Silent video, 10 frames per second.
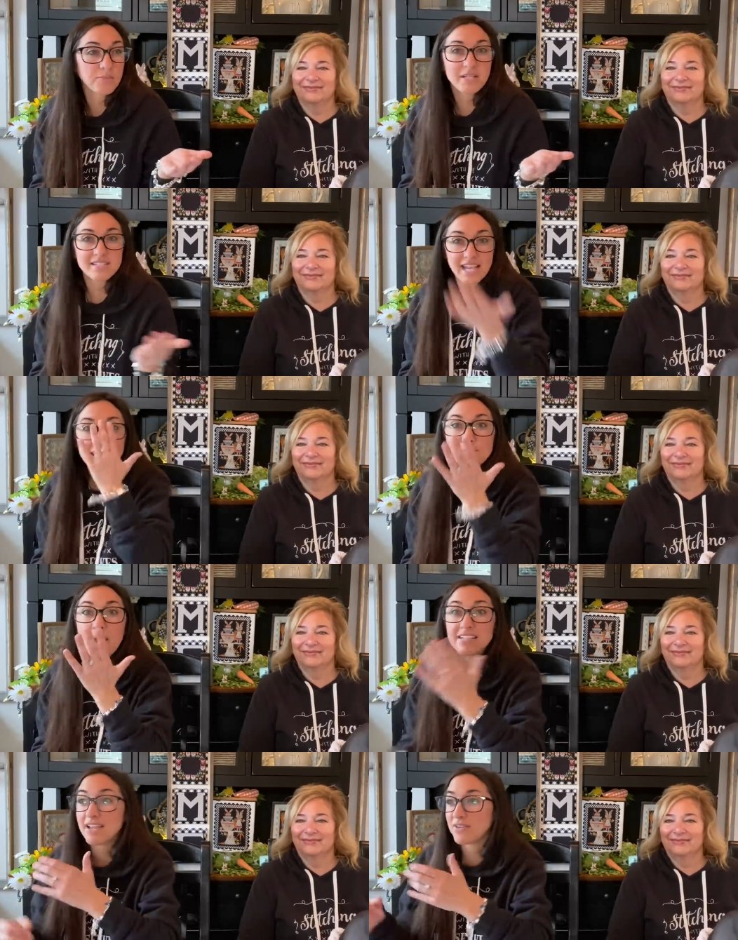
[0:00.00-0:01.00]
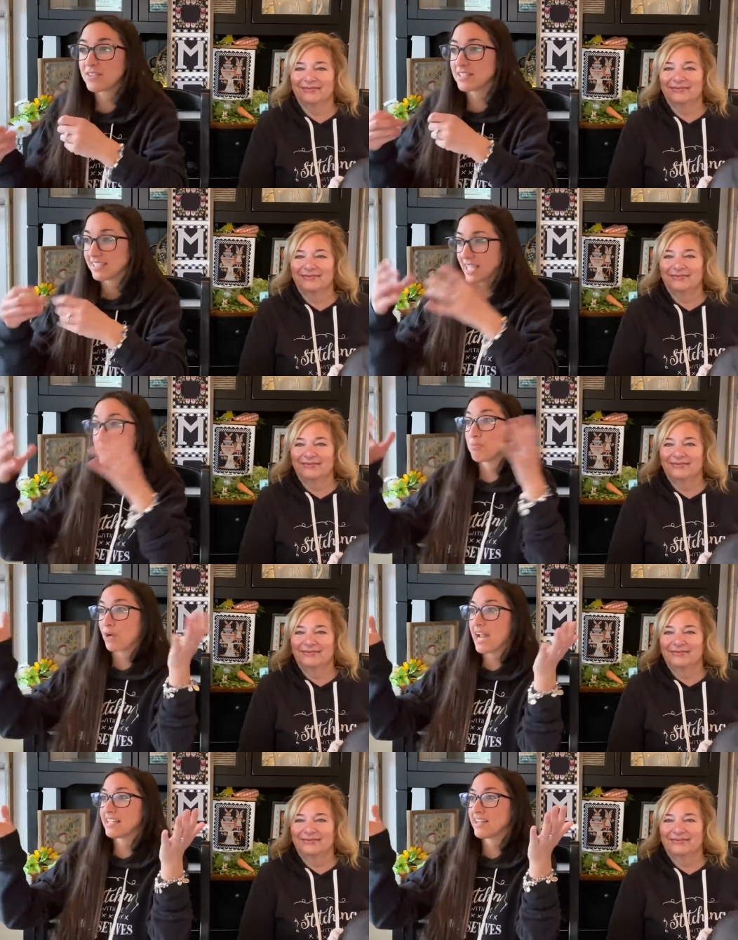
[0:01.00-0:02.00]
Speaker 1: because I expect everything to like
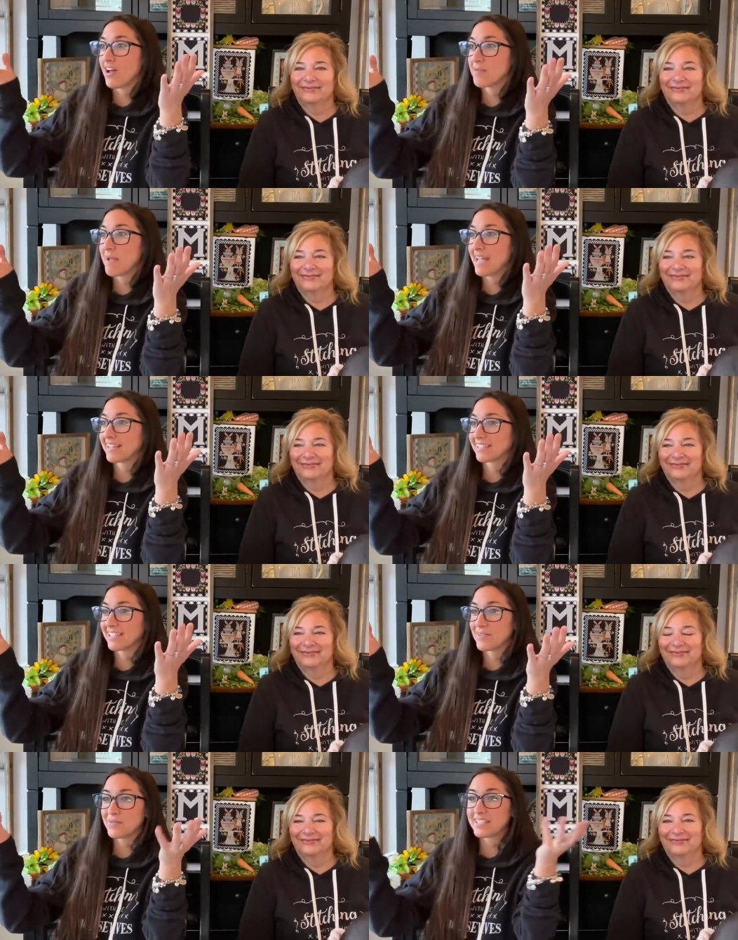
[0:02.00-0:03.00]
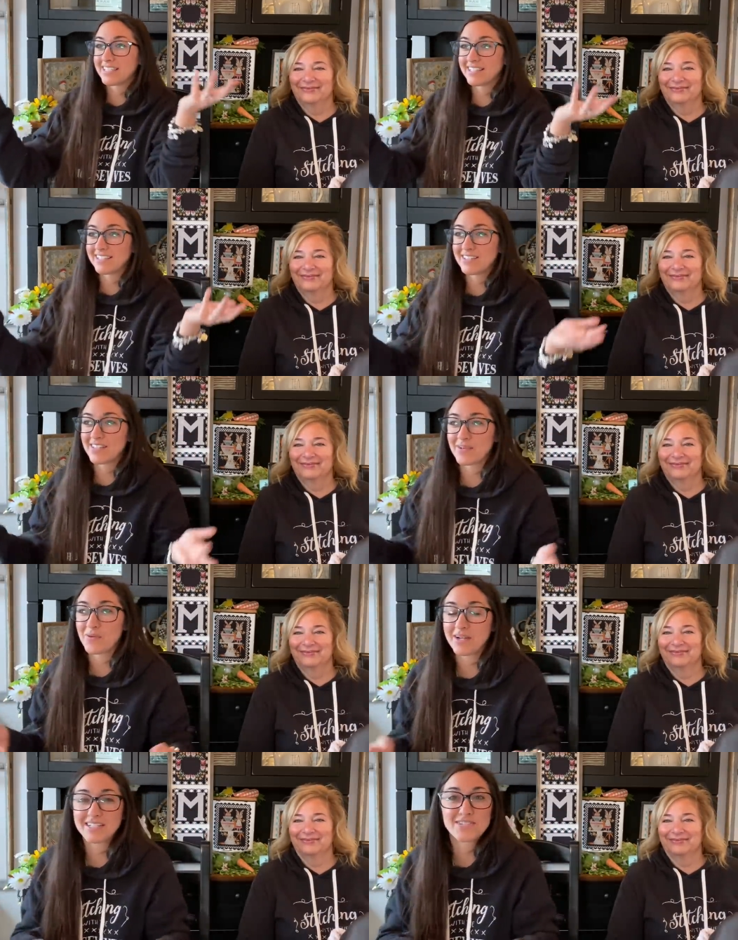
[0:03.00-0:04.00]
brighten automatically when you
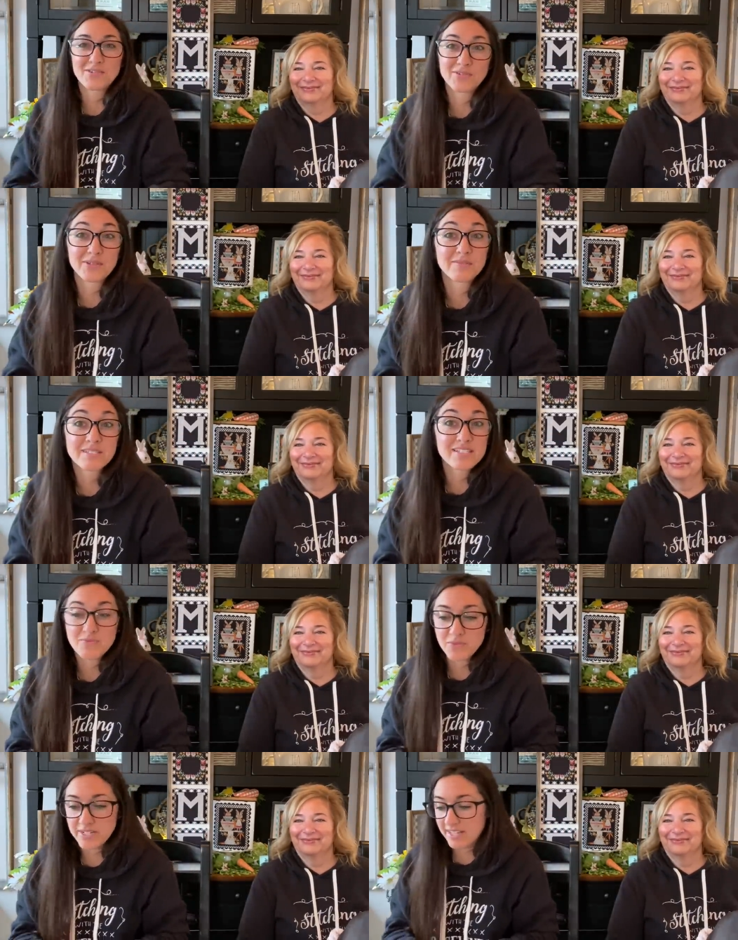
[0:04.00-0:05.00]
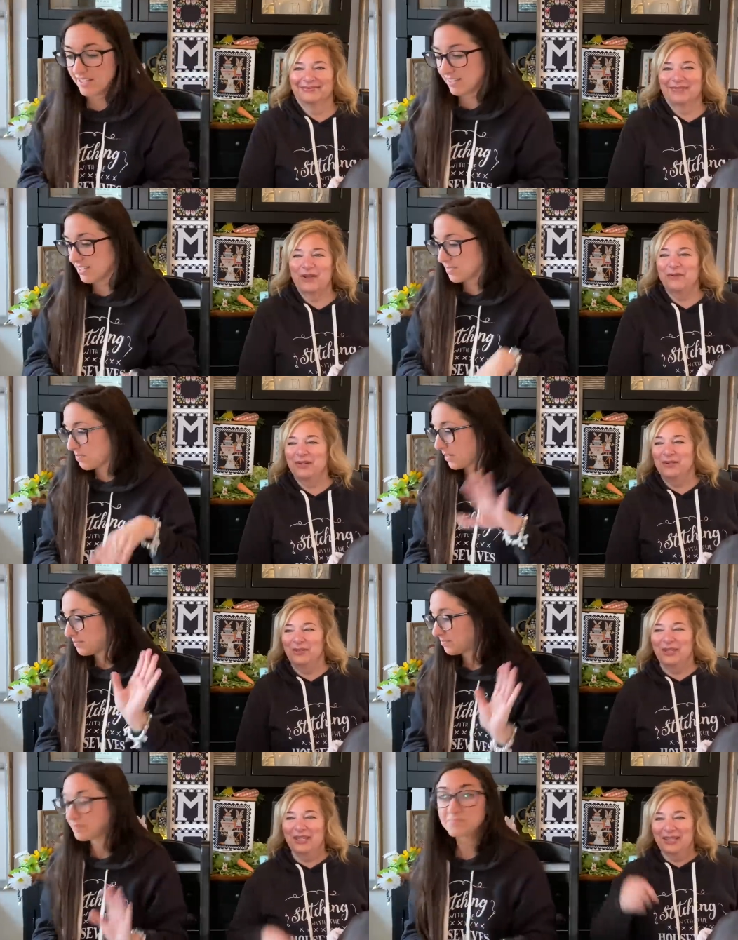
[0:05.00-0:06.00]
like walk into a room. It's ridiculous. Or when but.
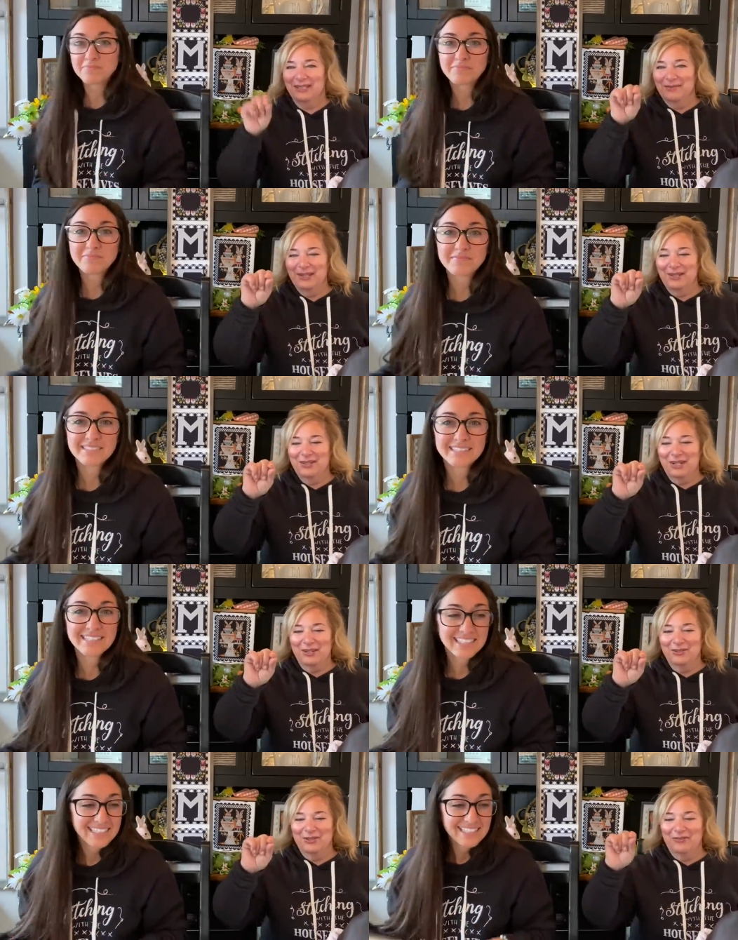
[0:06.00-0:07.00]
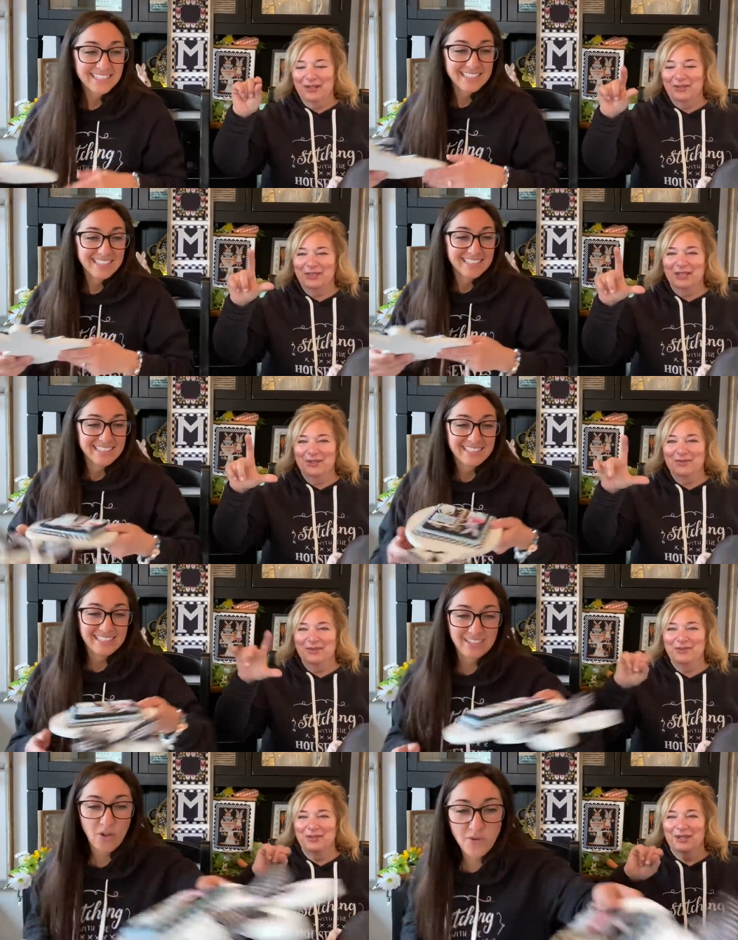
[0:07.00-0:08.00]
you're
Speaker 2: looking at something and you take your two fingers and
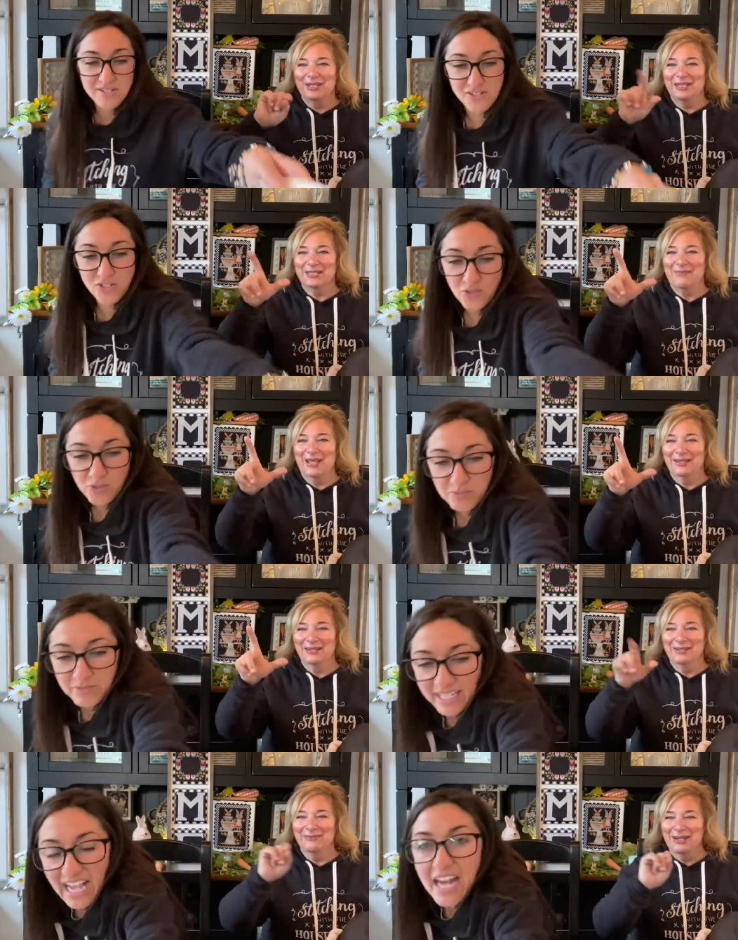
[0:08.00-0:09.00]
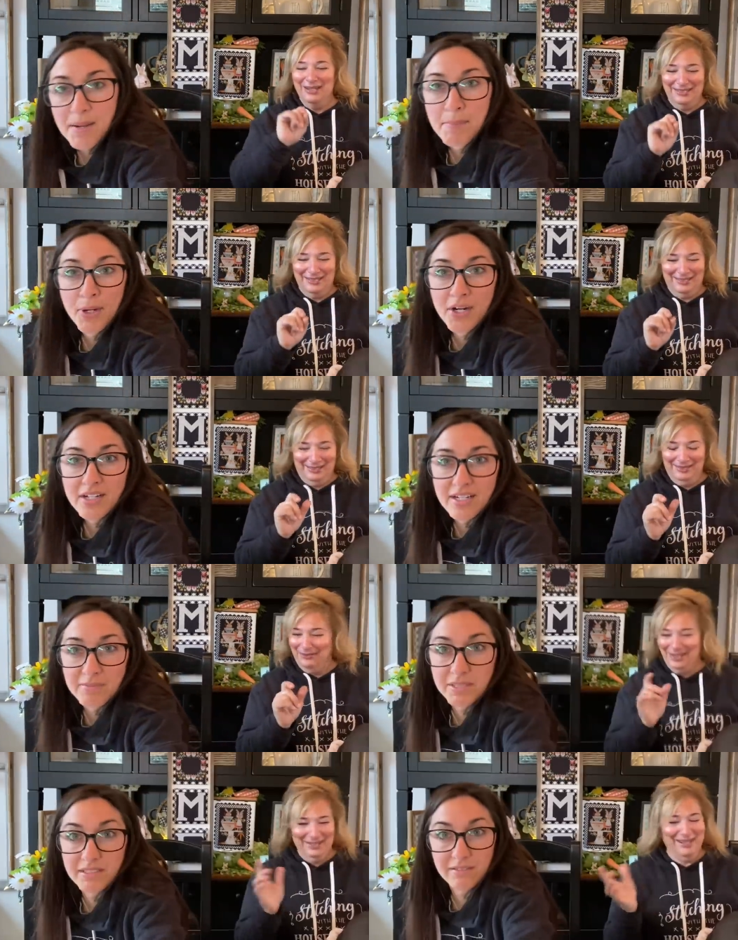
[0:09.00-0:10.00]
you go to Zoom, like on a book,
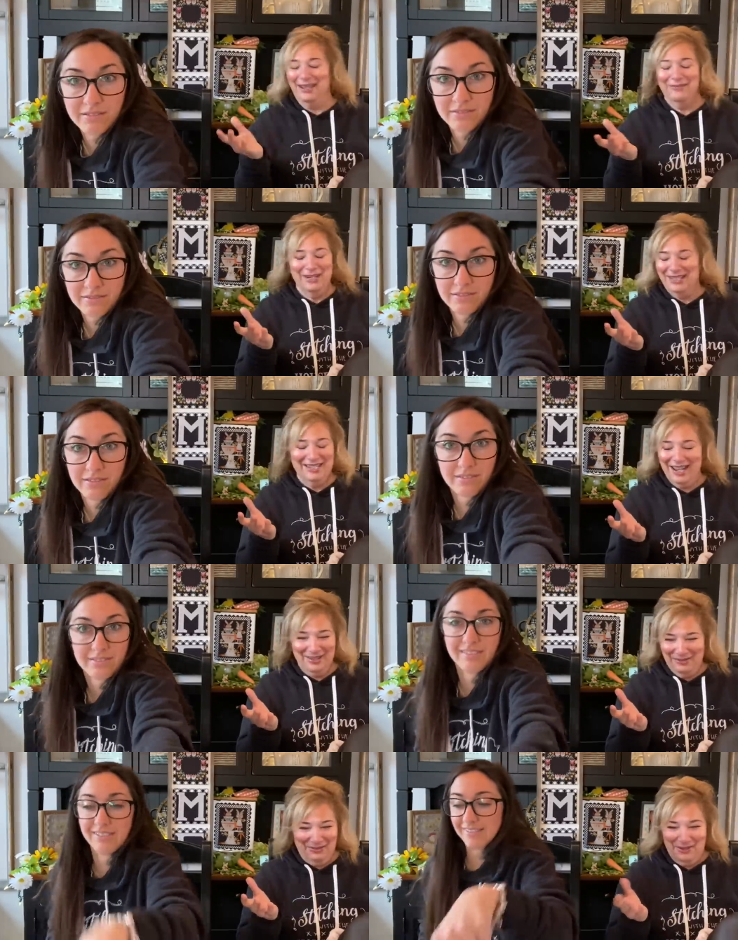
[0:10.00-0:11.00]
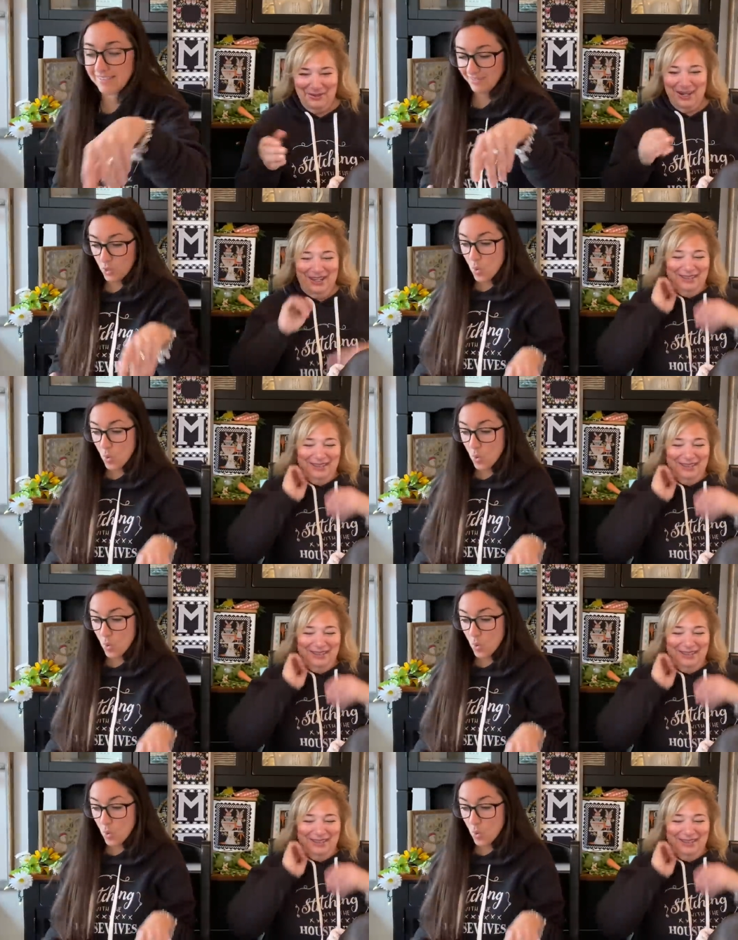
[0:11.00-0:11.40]
and I'm when, like, yeah, oh, when it's not your phone.